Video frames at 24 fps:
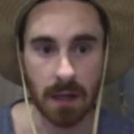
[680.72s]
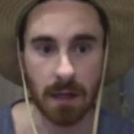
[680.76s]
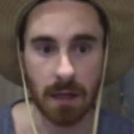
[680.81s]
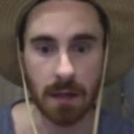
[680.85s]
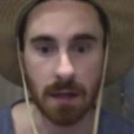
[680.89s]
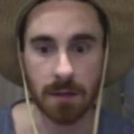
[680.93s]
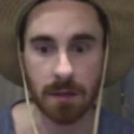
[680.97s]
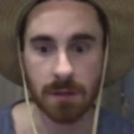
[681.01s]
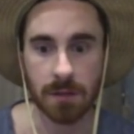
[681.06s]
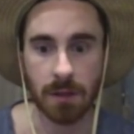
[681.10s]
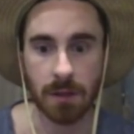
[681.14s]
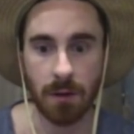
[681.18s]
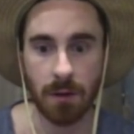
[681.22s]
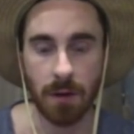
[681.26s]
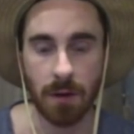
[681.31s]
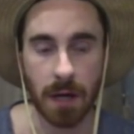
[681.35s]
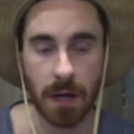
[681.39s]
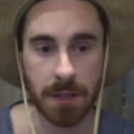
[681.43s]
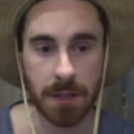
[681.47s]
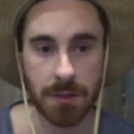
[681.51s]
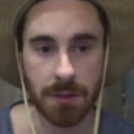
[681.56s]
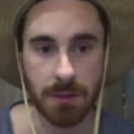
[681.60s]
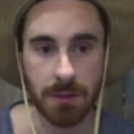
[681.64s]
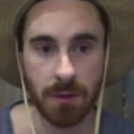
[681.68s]
So
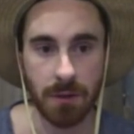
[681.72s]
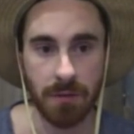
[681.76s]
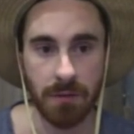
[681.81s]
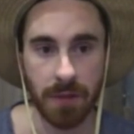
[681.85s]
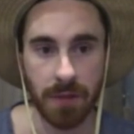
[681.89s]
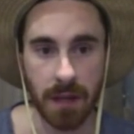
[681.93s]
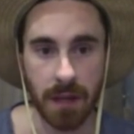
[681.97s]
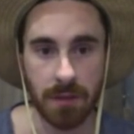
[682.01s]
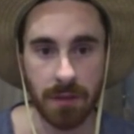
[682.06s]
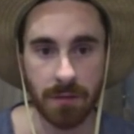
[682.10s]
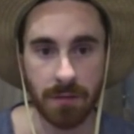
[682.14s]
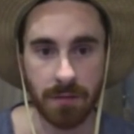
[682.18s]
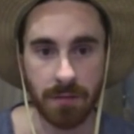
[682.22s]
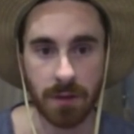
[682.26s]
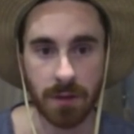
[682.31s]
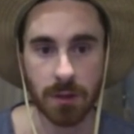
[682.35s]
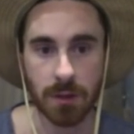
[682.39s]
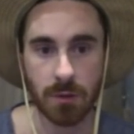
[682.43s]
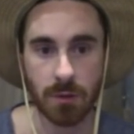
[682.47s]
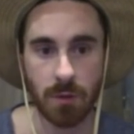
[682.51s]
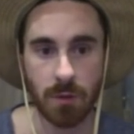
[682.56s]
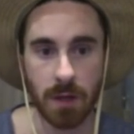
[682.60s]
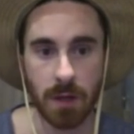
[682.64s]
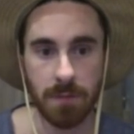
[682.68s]
I do evade the
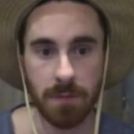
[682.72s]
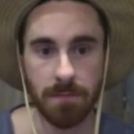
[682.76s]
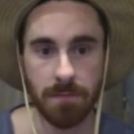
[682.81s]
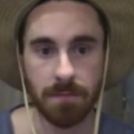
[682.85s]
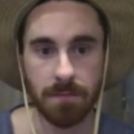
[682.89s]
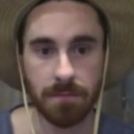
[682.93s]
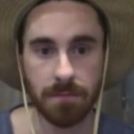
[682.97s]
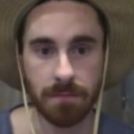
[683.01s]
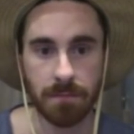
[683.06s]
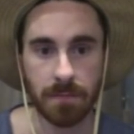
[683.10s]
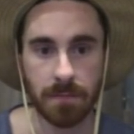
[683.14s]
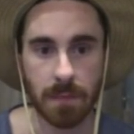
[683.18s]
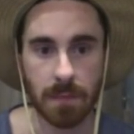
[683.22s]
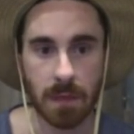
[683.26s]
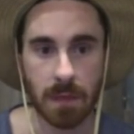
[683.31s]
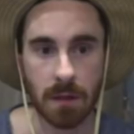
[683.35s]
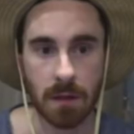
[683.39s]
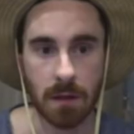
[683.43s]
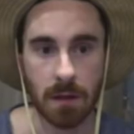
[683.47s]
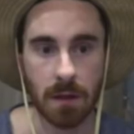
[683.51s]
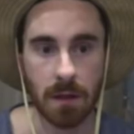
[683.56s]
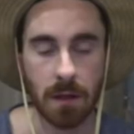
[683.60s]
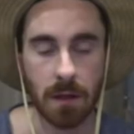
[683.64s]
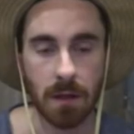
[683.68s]
first one,
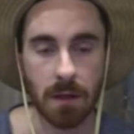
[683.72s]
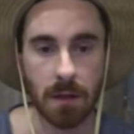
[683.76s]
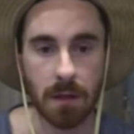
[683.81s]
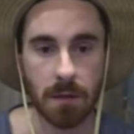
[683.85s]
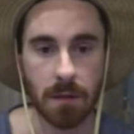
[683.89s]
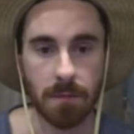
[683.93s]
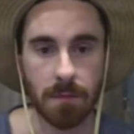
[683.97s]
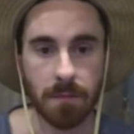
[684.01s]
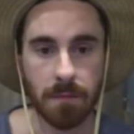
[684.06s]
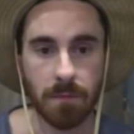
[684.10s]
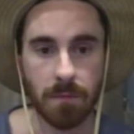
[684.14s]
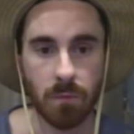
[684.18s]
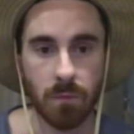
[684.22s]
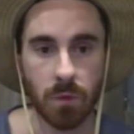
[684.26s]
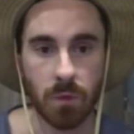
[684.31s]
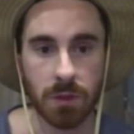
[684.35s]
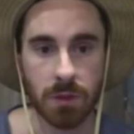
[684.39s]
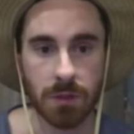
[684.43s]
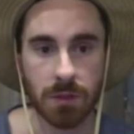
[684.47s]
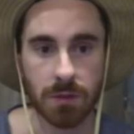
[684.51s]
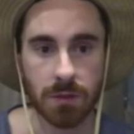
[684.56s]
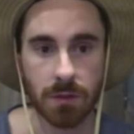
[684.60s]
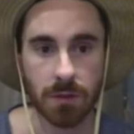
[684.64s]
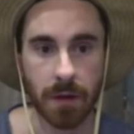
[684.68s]

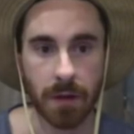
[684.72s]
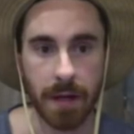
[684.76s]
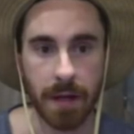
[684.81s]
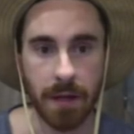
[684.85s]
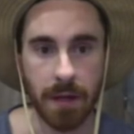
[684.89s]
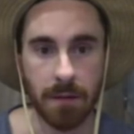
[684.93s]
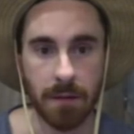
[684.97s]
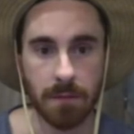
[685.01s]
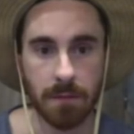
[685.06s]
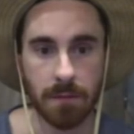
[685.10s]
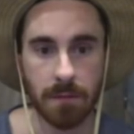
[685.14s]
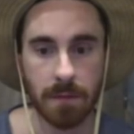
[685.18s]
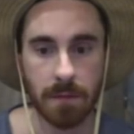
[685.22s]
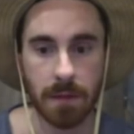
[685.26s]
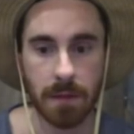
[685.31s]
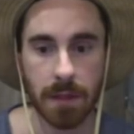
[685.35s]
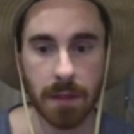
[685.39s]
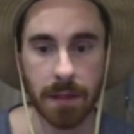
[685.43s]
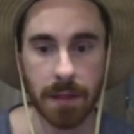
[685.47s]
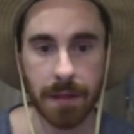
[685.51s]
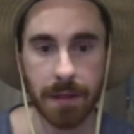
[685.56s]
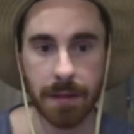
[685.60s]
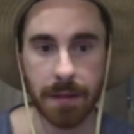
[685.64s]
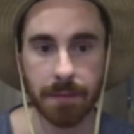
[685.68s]
which is great.
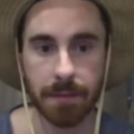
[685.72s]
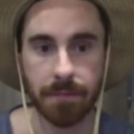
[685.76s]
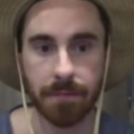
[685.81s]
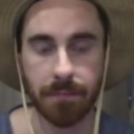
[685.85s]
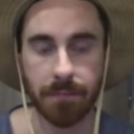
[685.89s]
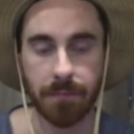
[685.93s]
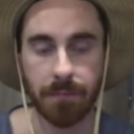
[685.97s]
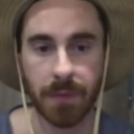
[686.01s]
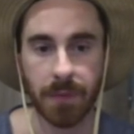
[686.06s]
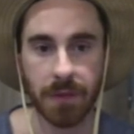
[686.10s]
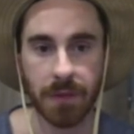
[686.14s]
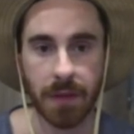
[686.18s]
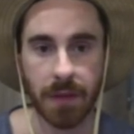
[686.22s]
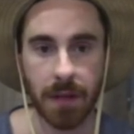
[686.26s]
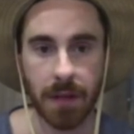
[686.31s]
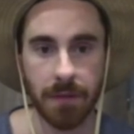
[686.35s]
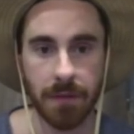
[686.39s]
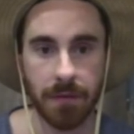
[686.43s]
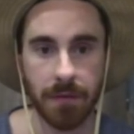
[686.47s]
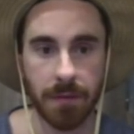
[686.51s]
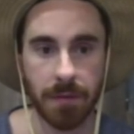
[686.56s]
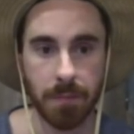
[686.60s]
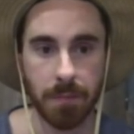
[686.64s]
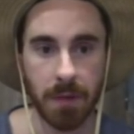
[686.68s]
But
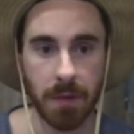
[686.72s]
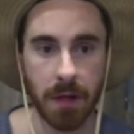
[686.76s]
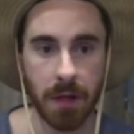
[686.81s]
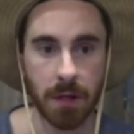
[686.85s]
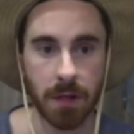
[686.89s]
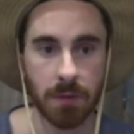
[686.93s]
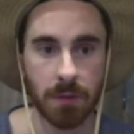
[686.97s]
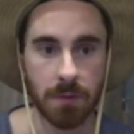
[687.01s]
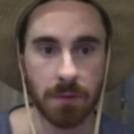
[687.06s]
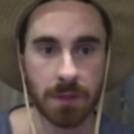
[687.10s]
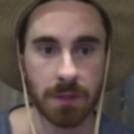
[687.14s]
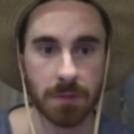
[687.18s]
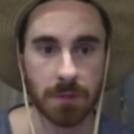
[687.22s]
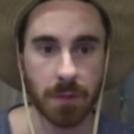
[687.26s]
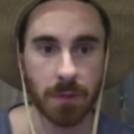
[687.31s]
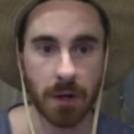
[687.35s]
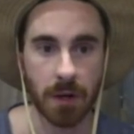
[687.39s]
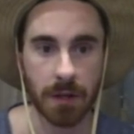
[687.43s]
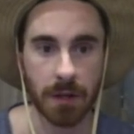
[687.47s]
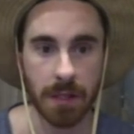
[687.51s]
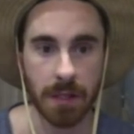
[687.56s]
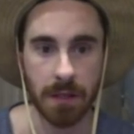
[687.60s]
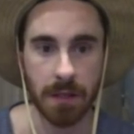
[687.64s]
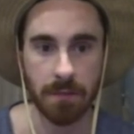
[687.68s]
then the bug with
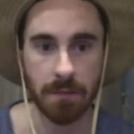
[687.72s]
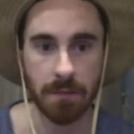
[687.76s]
Sparky